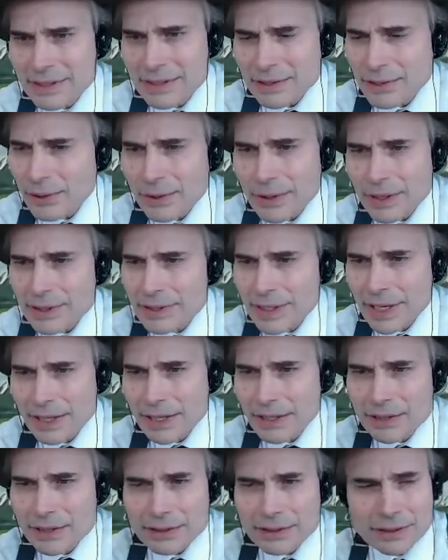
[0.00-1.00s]
Nora
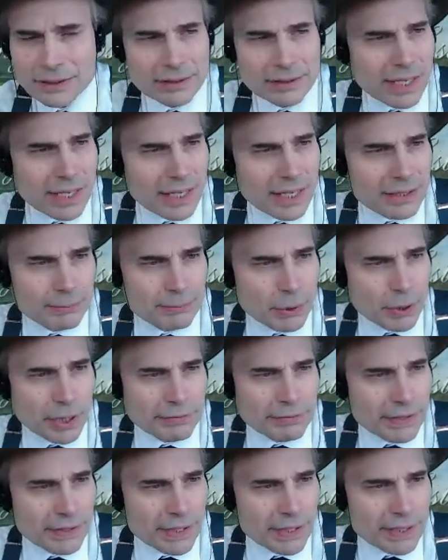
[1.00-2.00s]
telling her
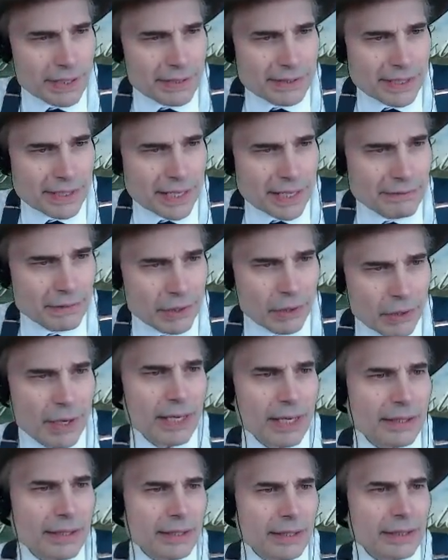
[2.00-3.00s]
ex-boyfriend this? I have no
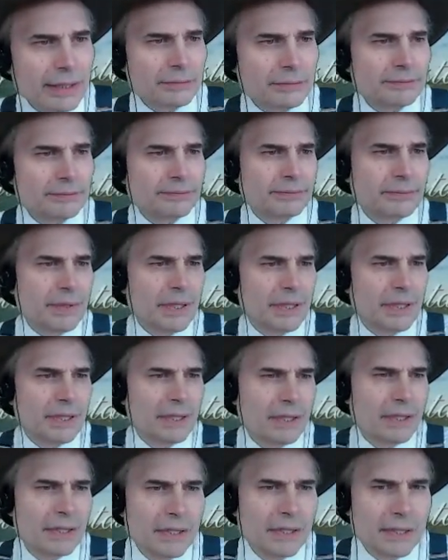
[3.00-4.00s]
idea.
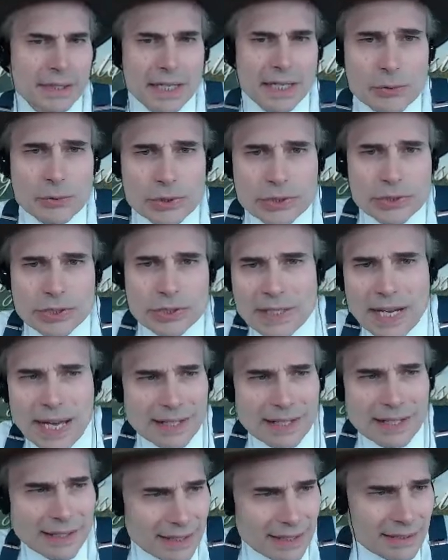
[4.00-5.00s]
Like, was she
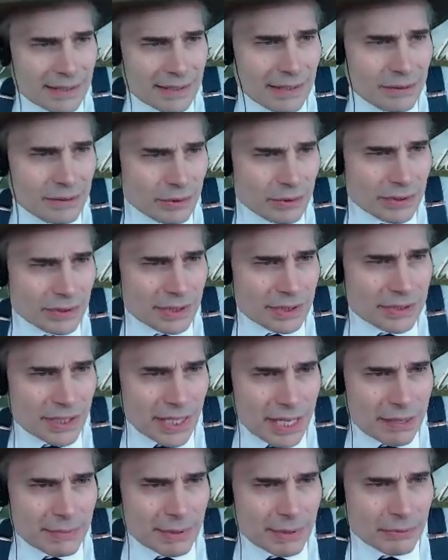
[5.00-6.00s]
not listening to
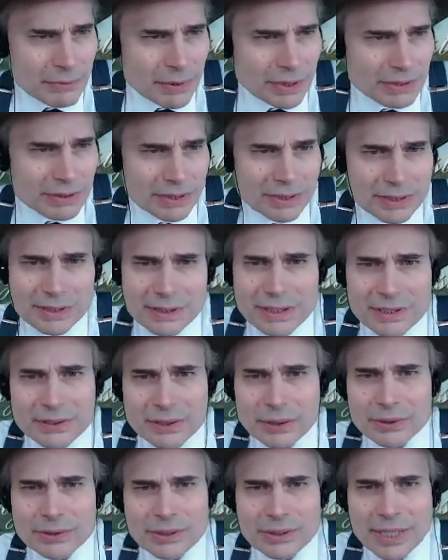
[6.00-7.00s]
Jamie when he
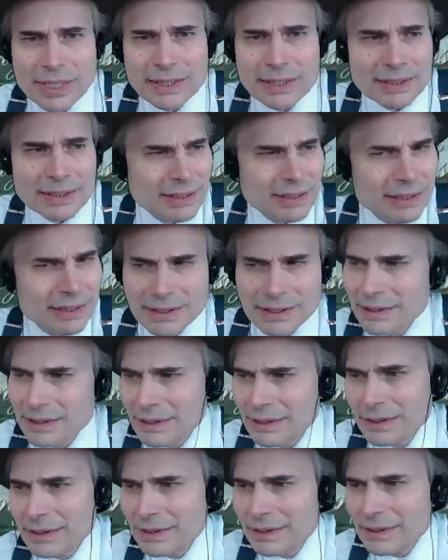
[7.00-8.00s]
told her that?
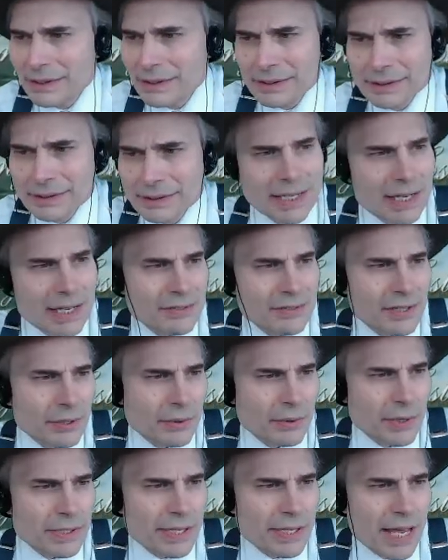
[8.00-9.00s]
Not sure
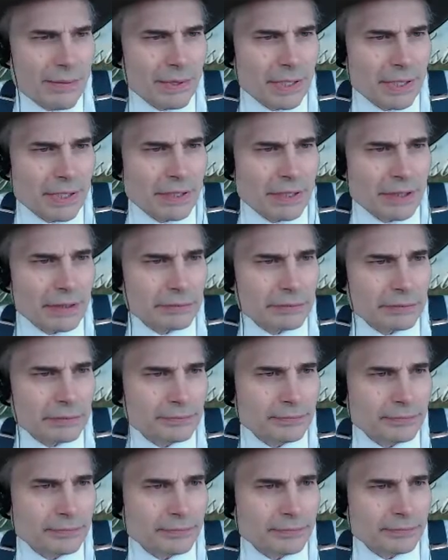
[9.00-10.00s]
what's happening here.
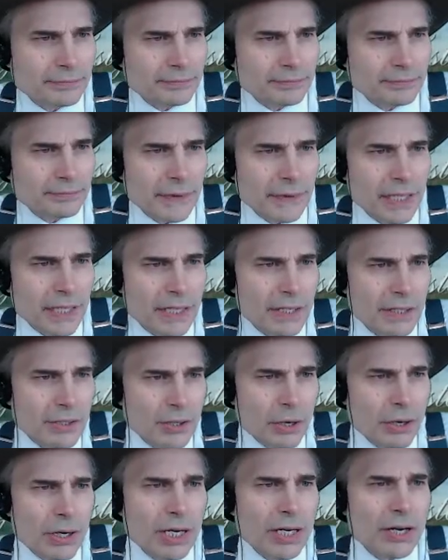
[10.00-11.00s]

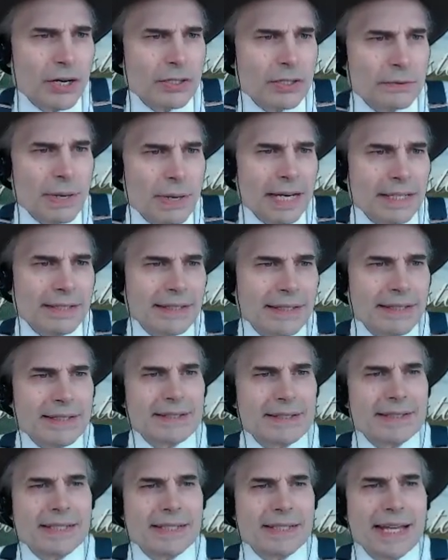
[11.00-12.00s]
Nora goes back to
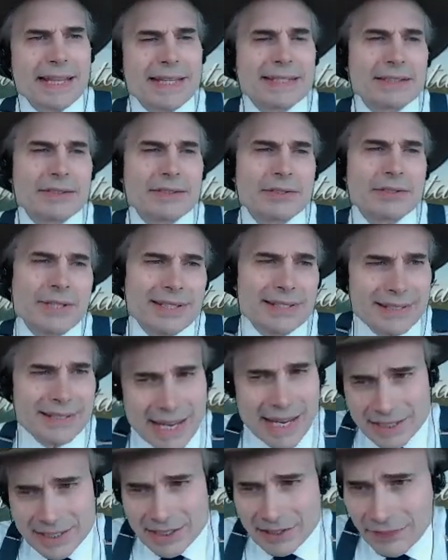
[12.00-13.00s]
the
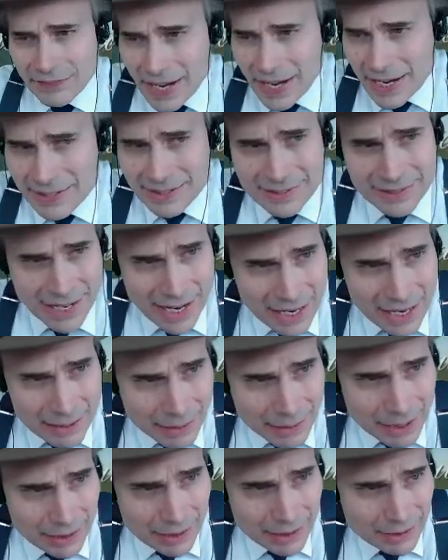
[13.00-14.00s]
estate to find
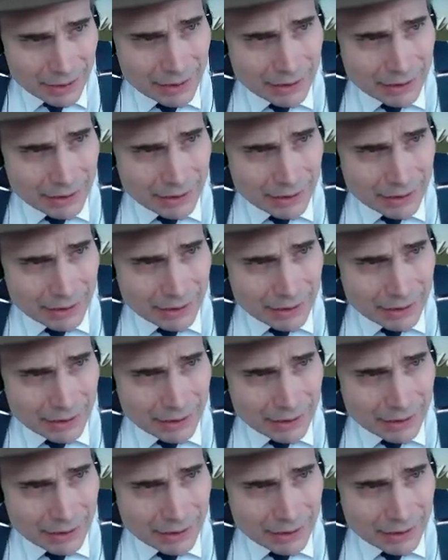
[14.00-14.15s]
Jamie.